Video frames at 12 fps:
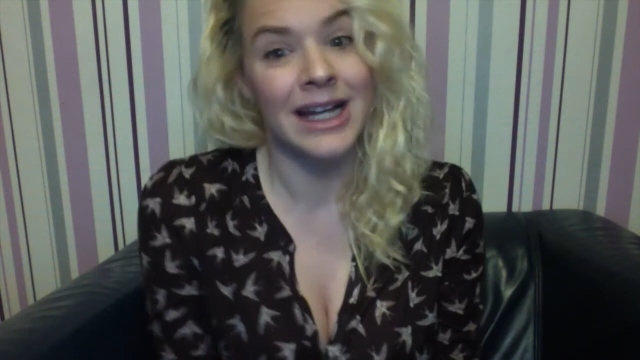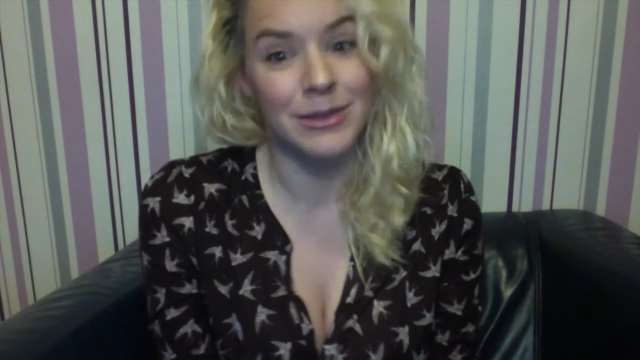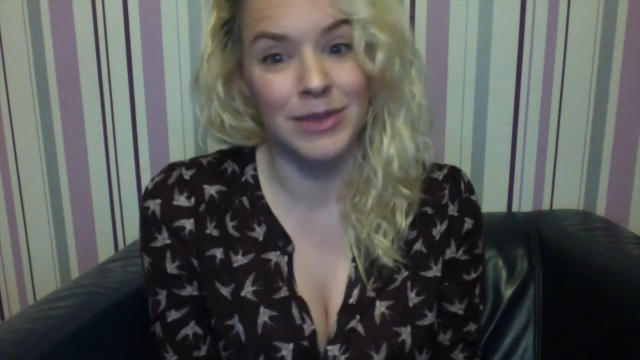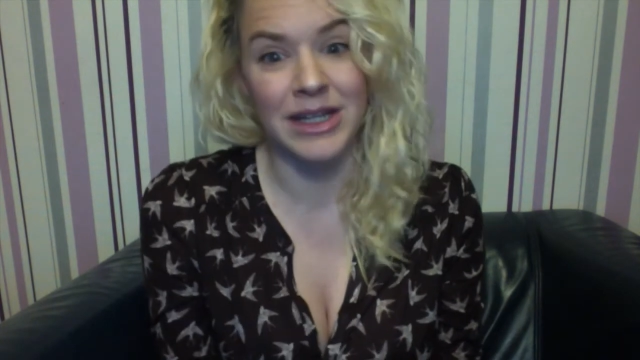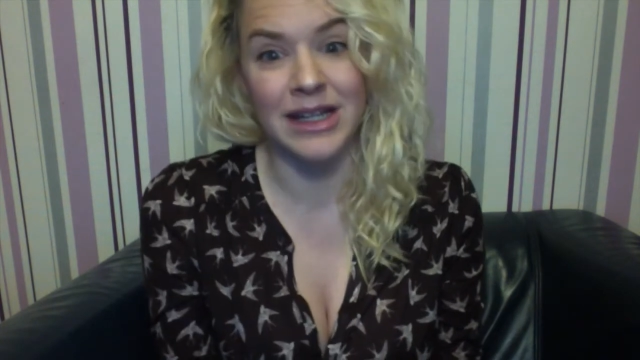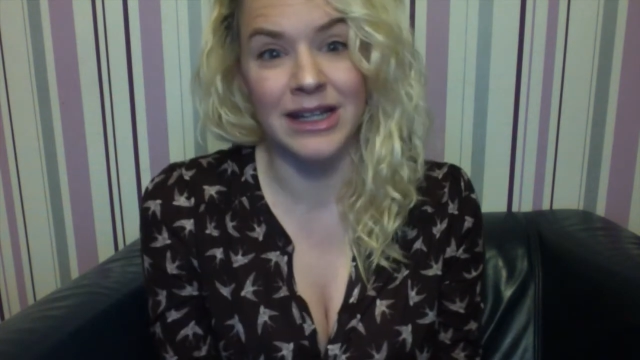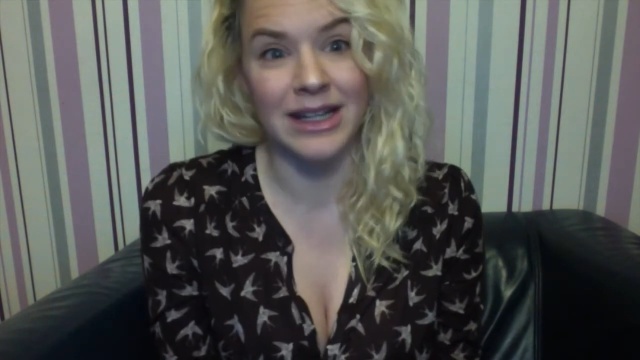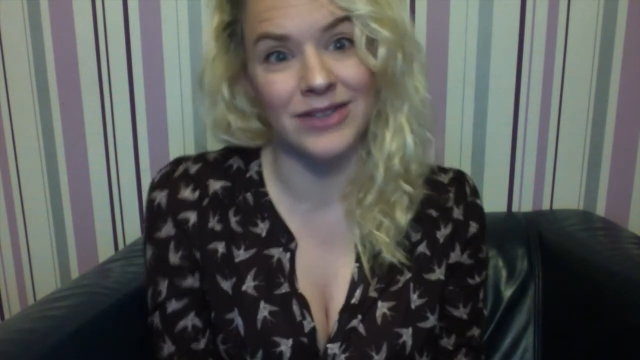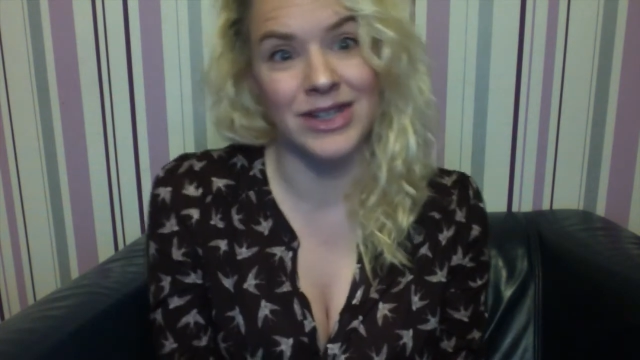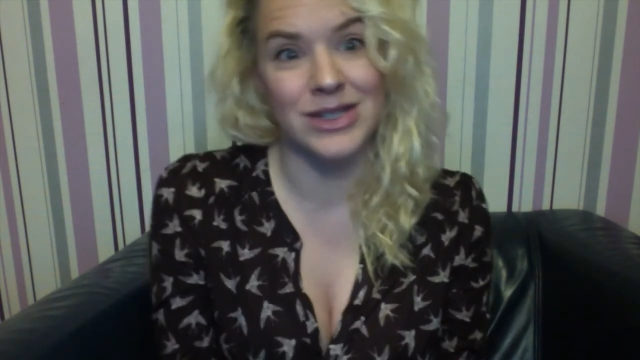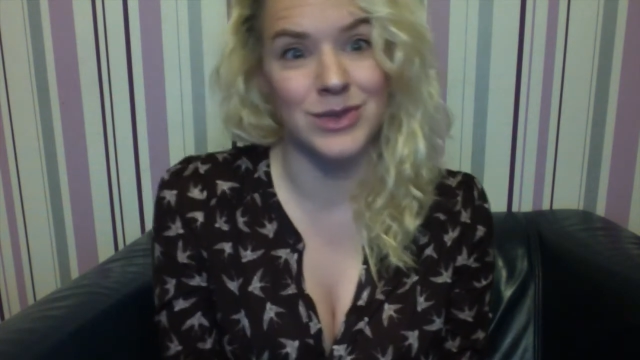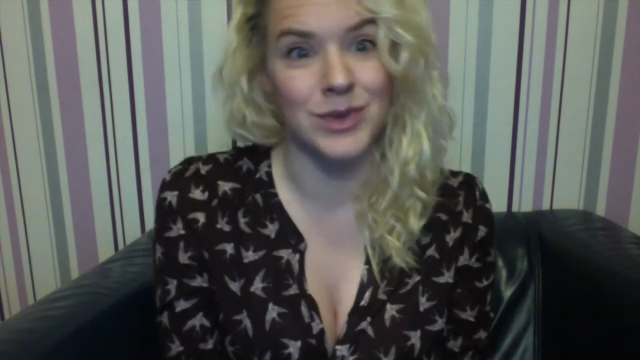the beginning
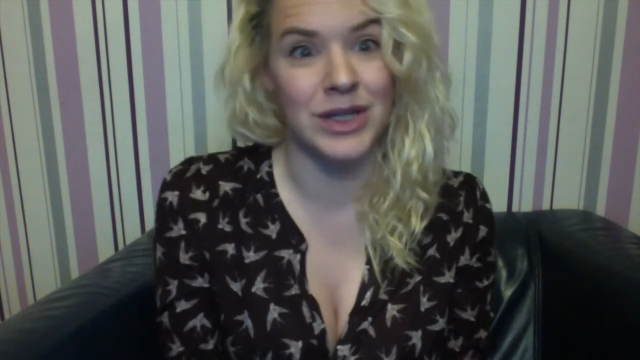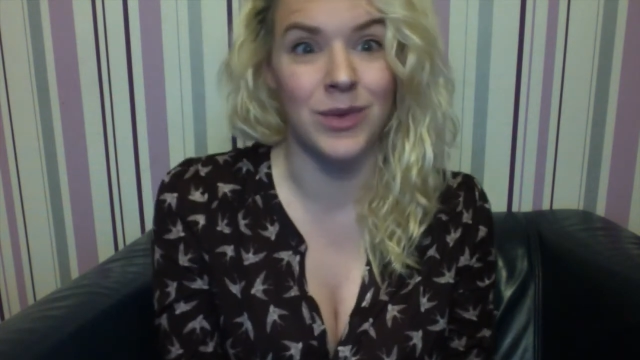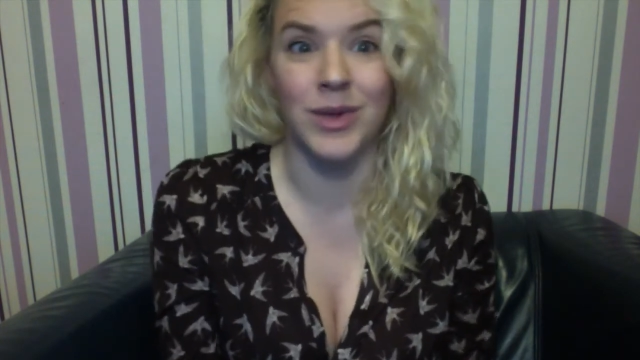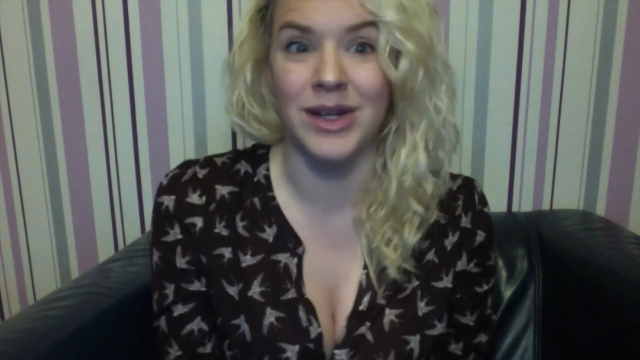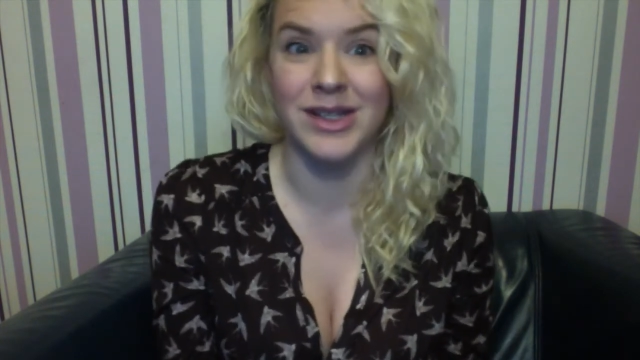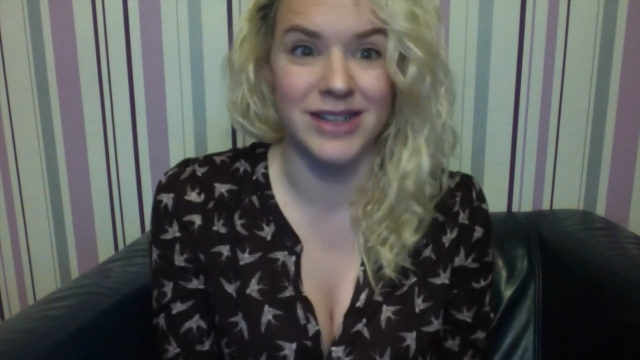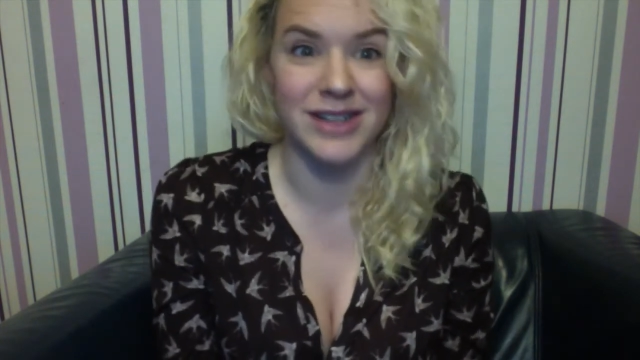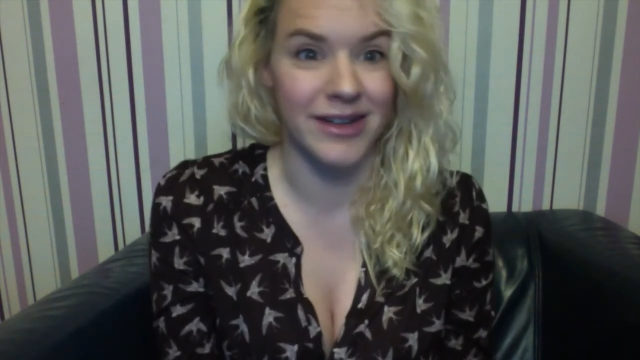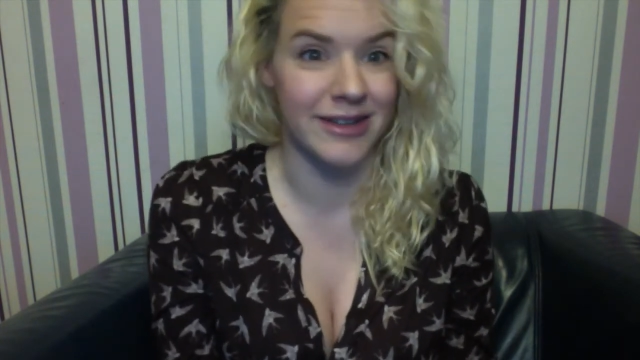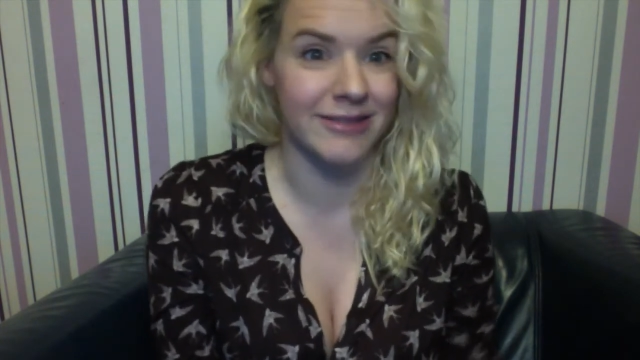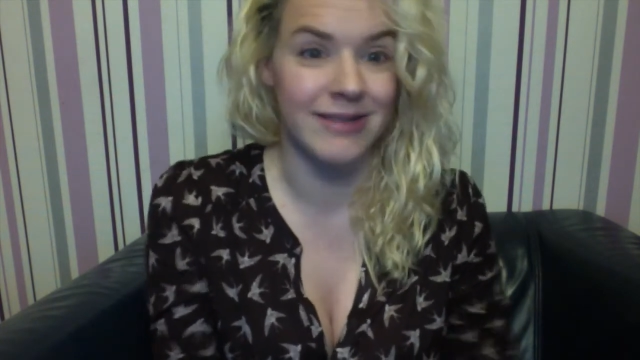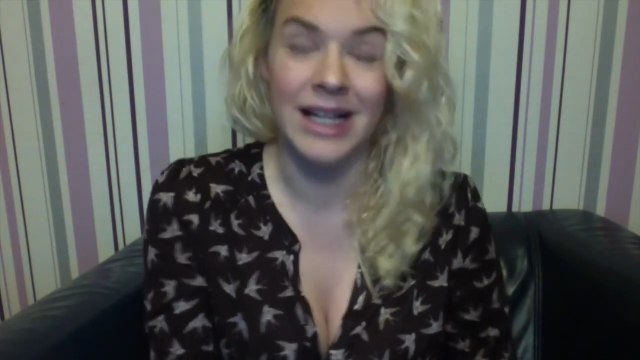of this week when I
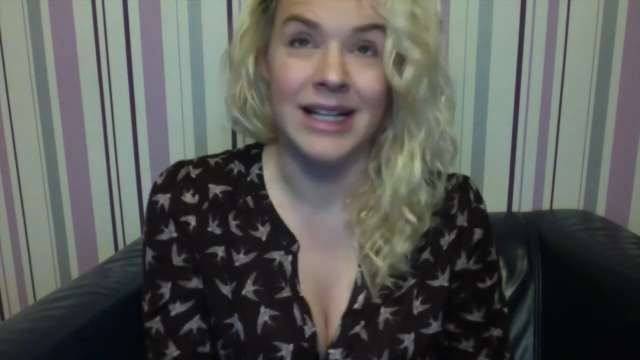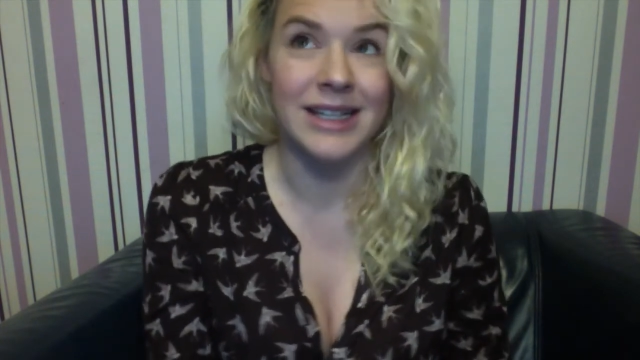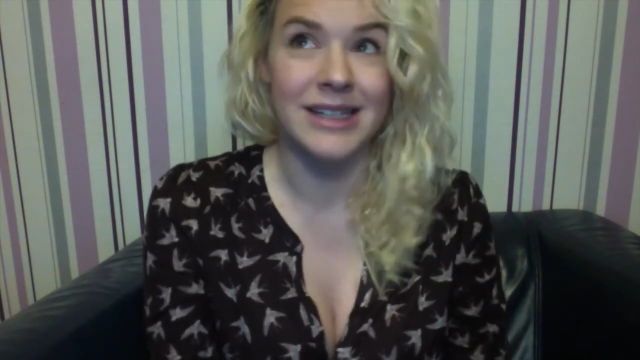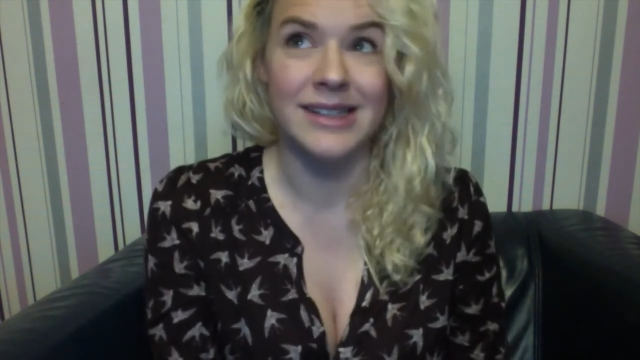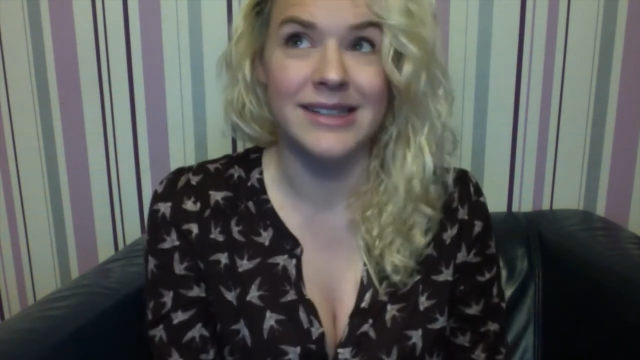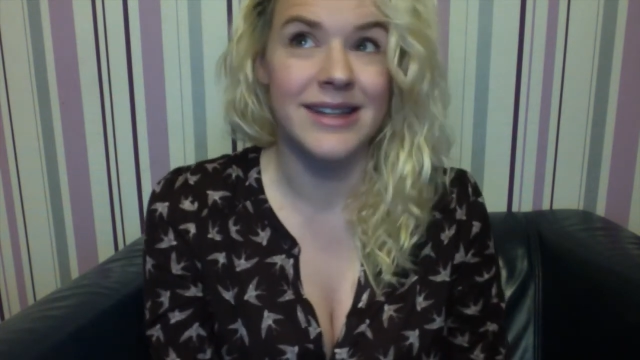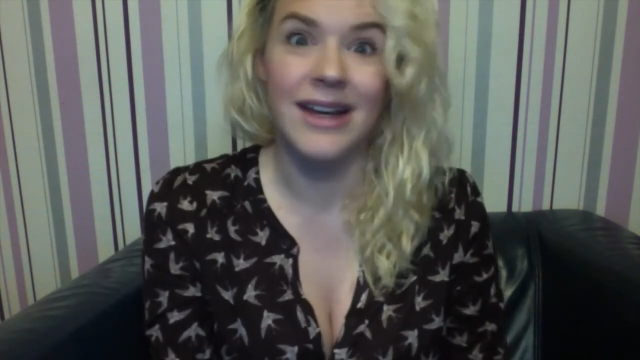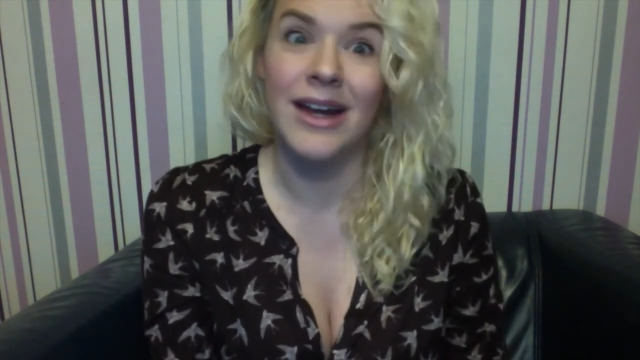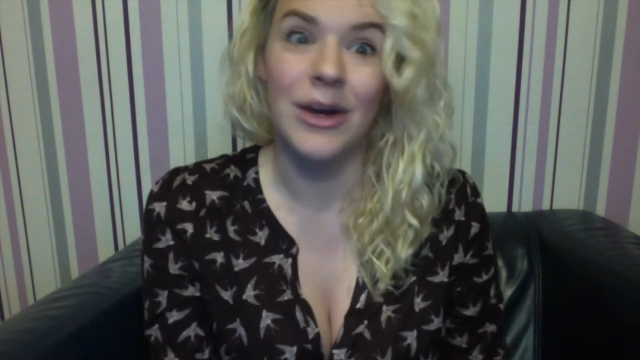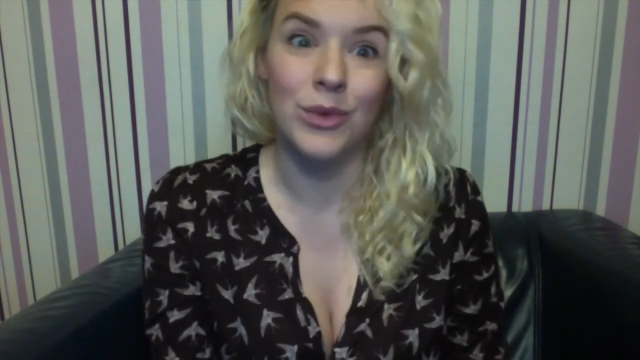started this